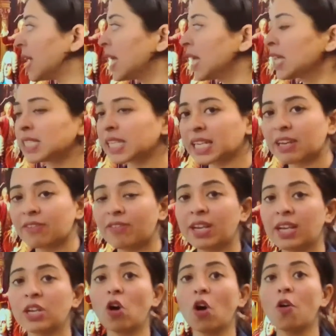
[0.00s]

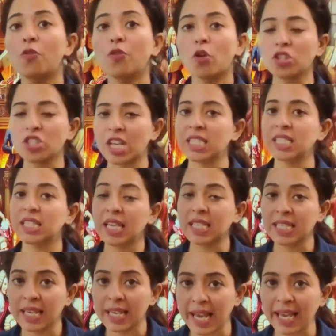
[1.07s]
Significant of Rochester's
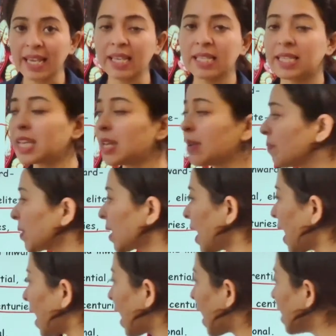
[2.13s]
legacy,
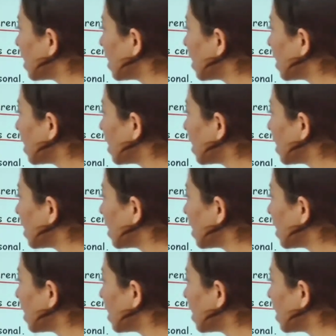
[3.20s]
and